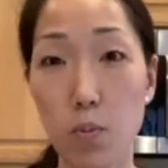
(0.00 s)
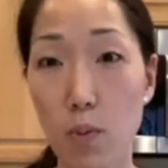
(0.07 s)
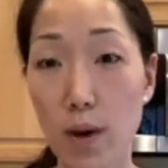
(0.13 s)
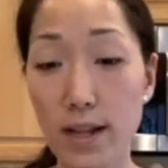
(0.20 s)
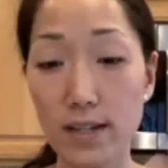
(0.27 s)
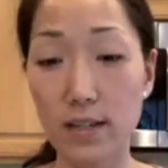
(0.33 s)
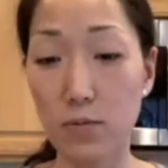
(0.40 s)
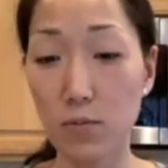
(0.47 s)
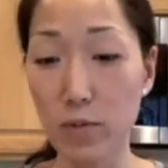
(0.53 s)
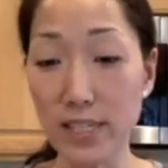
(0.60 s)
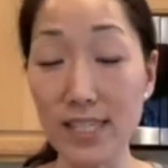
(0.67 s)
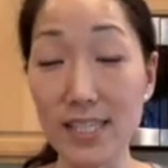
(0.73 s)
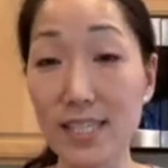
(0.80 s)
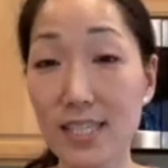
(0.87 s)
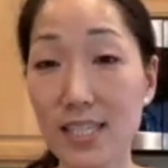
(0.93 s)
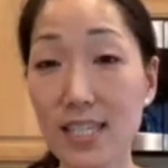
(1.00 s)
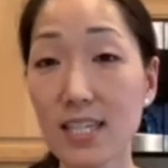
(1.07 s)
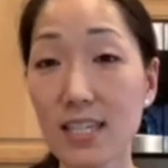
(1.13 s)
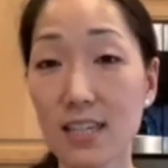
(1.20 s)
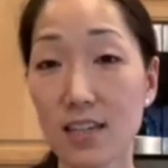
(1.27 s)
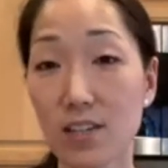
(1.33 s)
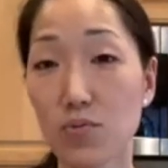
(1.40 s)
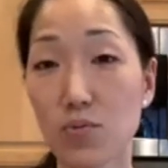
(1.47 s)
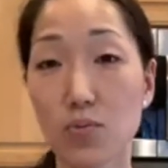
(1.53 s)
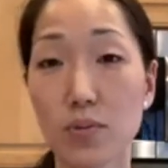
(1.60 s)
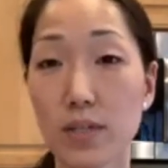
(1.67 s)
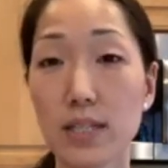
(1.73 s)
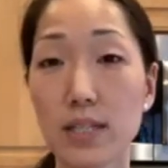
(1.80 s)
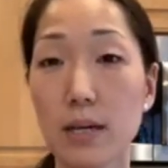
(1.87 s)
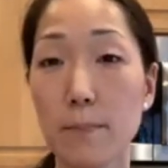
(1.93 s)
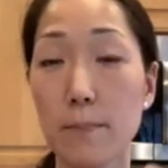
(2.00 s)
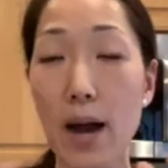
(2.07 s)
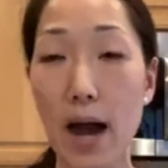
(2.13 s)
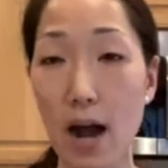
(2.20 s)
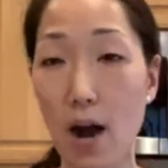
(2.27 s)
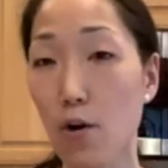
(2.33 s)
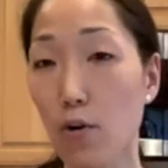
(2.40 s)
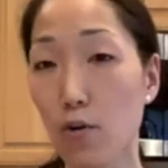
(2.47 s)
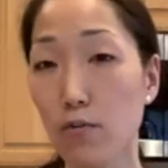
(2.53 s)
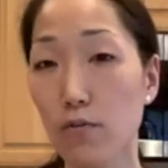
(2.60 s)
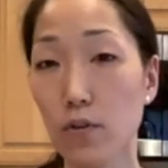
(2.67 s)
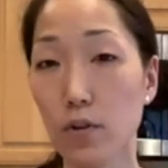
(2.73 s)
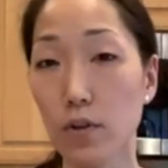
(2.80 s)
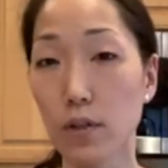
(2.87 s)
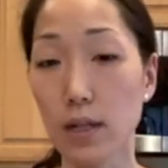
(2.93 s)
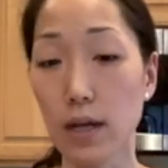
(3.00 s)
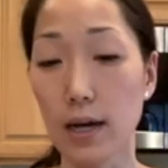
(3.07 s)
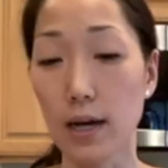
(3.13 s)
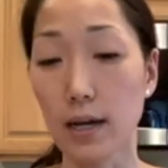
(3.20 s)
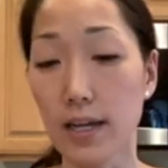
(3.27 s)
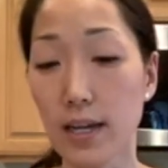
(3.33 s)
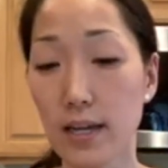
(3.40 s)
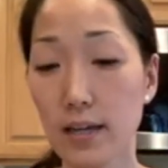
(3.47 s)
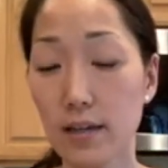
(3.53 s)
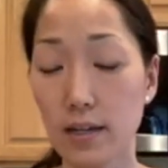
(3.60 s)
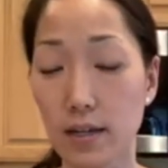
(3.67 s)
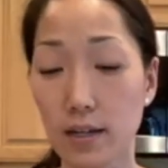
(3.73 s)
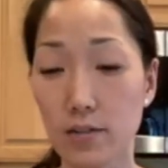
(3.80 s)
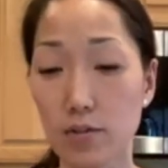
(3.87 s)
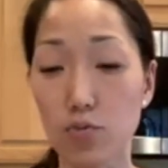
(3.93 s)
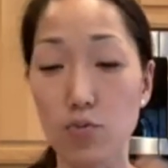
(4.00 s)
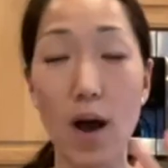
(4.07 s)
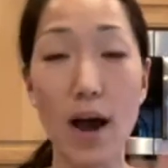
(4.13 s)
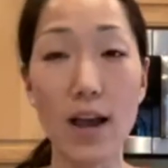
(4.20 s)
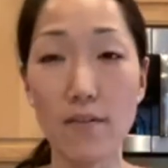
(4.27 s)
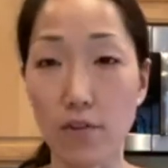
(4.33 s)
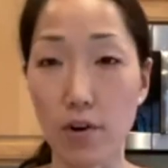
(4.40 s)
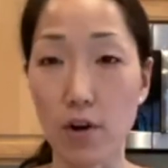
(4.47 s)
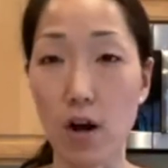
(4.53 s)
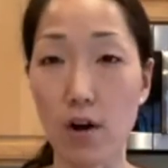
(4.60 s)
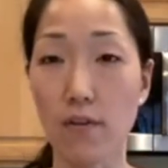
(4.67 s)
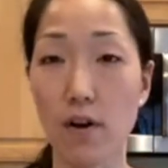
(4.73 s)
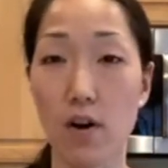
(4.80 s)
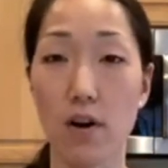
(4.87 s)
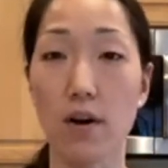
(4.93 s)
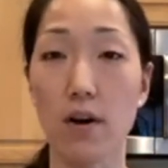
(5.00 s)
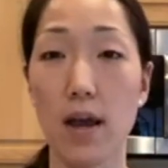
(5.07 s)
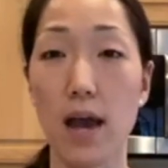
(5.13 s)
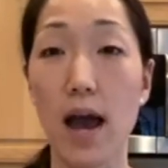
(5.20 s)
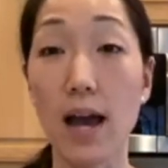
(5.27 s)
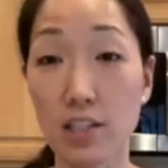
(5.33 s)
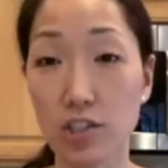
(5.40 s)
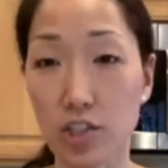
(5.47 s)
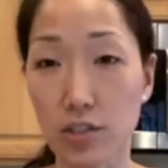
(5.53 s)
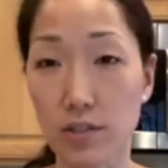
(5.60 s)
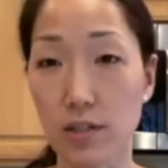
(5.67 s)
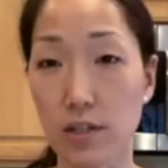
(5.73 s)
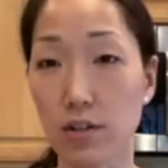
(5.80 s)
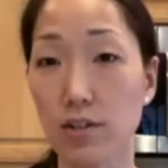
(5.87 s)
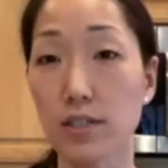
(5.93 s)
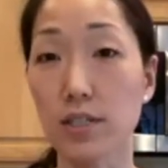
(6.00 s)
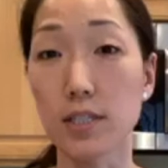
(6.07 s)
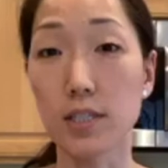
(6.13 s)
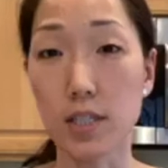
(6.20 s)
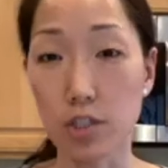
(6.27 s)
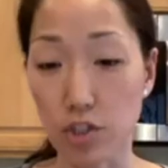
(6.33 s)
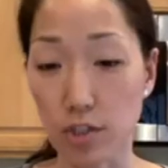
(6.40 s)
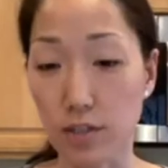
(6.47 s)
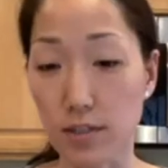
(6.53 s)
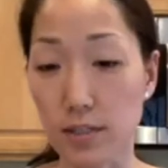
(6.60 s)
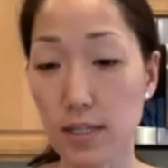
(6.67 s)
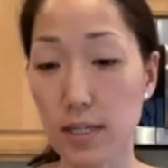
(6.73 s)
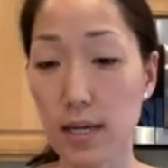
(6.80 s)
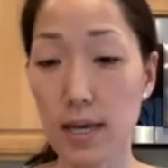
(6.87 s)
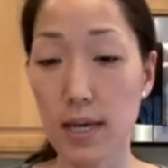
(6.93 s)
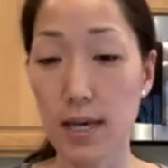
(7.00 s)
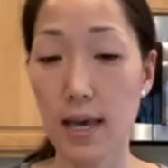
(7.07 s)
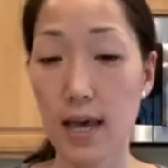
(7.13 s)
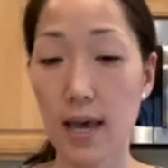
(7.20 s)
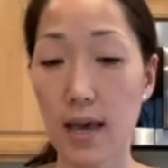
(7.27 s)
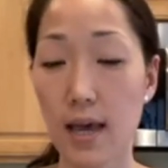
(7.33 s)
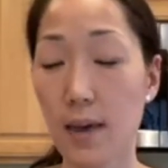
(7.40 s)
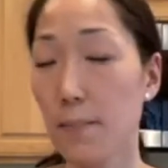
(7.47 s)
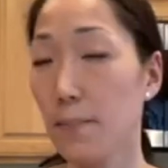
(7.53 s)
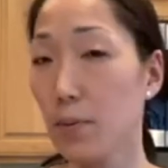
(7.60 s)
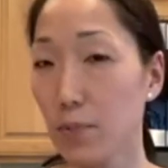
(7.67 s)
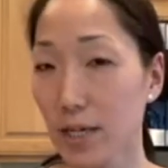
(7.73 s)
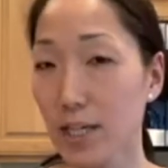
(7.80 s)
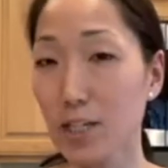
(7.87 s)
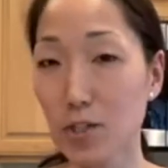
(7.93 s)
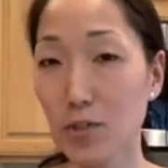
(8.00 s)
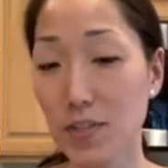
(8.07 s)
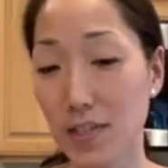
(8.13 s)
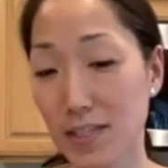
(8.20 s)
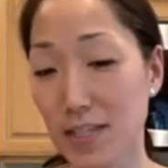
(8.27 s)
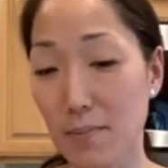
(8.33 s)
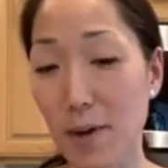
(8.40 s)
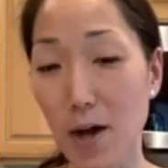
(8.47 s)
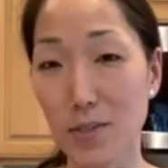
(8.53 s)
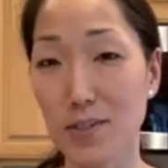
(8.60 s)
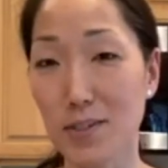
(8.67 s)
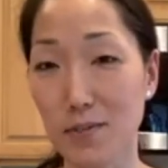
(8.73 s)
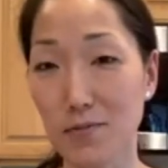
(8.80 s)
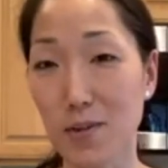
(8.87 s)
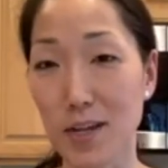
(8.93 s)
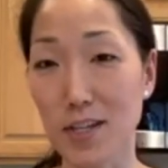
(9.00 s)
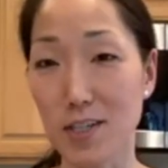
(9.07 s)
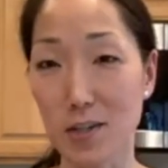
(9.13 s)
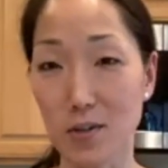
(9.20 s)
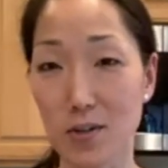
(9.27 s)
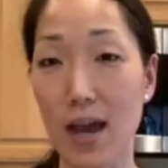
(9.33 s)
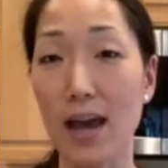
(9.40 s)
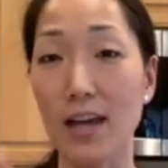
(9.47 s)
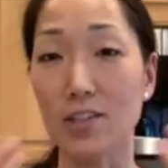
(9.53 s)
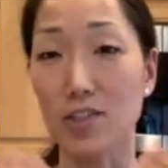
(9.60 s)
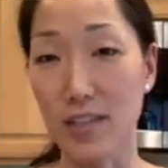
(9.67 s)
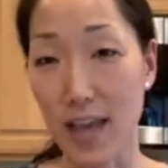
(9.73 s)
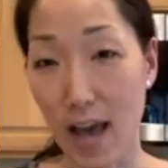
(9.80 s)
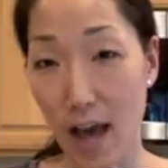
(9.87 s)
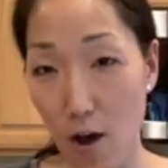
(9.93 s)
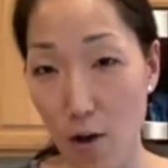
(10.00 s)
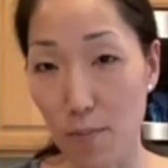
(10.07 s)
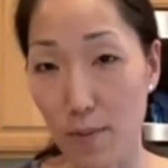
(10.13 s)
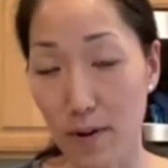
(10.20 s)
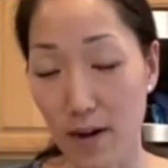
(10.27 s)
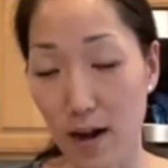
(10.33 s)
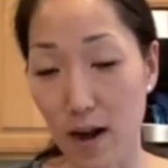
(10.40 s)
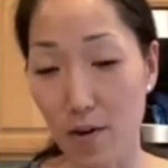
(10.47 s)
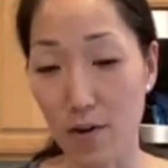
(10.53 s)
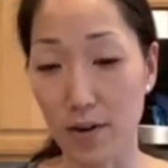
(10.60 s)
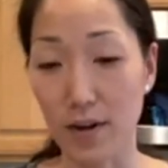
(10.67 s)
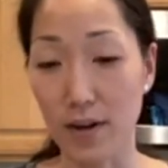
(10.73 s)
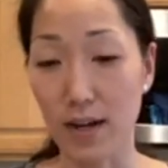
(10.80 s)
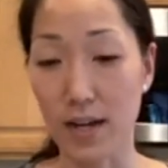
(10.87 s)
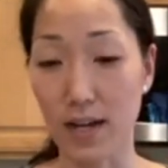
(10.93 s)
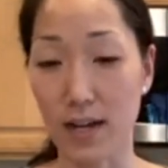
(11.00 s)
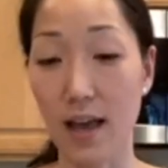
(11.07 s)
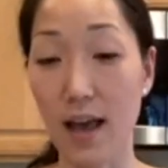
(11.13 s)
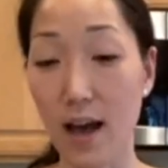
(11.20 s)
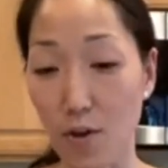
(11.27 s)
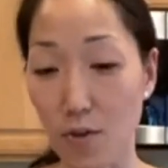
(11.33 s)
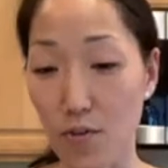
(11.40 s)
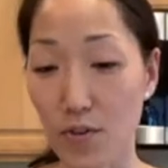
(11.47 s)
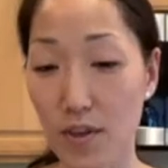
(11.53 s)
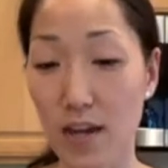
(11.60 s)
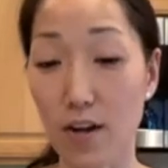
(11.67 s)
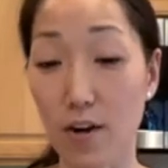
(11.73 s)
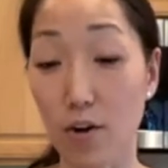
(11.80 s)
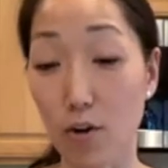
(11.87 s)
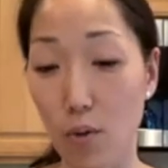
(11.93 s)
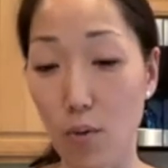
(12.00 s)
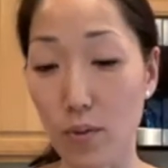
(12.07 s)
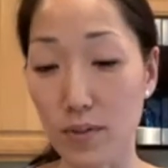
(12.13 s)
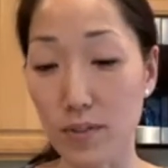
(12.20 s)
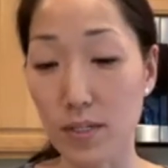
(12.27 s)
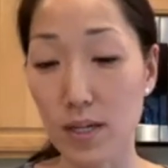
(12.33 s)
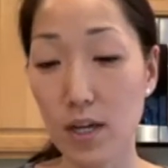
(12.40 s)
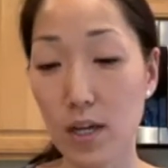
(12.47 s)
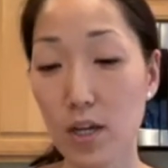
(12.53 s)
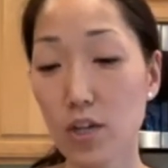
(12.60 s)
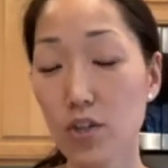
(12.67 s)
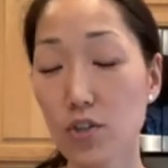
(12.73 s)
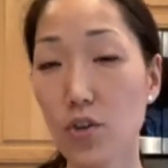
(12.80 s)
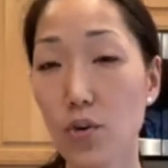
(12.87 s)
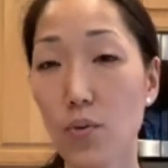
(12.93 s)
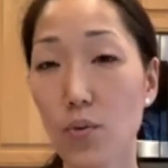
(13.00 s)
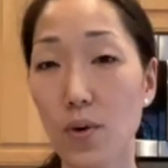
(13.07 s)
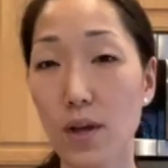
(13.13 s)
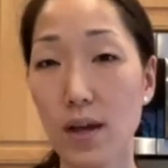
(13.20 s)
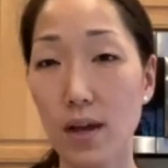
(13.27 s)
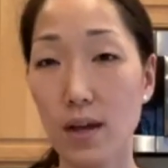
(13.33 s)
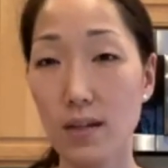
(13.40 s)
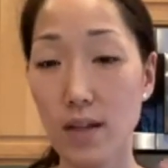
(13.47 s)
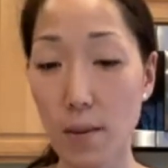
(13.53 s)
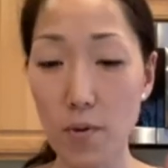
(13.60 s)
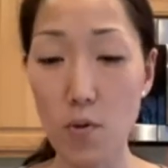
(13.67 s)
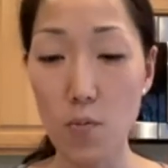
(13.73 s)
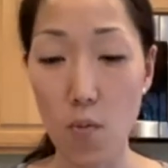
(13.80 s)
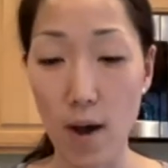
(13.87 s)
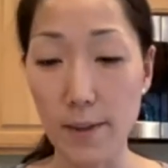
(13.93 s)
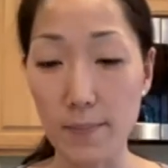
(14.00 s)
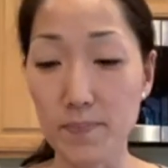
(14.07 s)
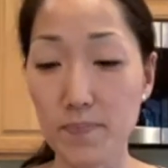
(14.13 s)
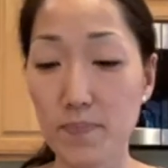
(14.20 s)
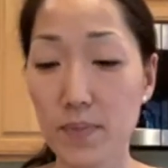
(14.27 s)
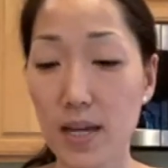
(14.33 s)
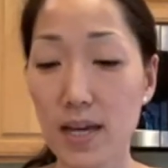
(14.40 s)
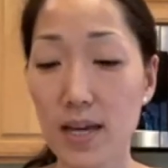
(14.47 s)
what we see is really a powerful driver of our actions and our decisions. But we can use this in a positive way too to actually help our health and our goals. So number 1,